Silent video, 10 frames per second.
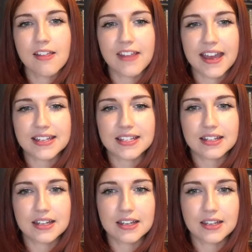that
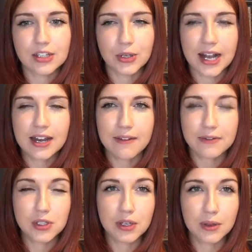you kind of
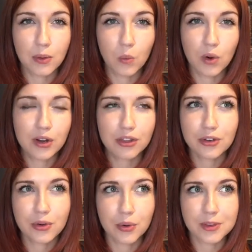have to work
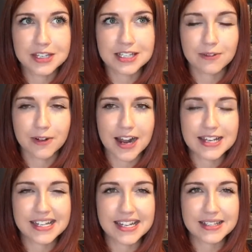through all these different
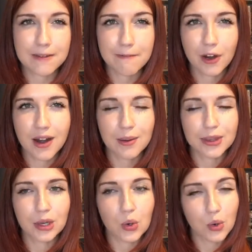ideas, figure out what
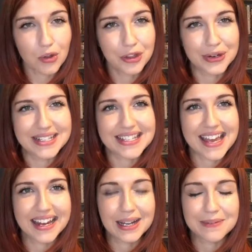the author is
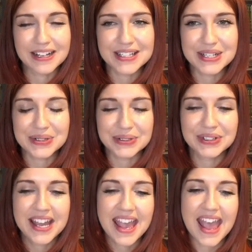saying amongst it all,
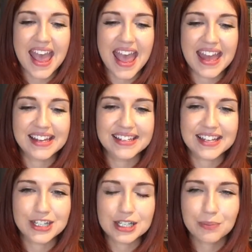and
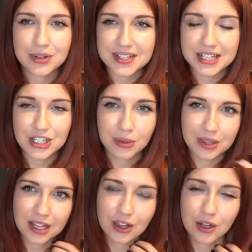it just presents you
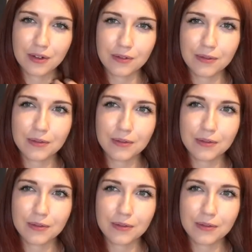with a lot of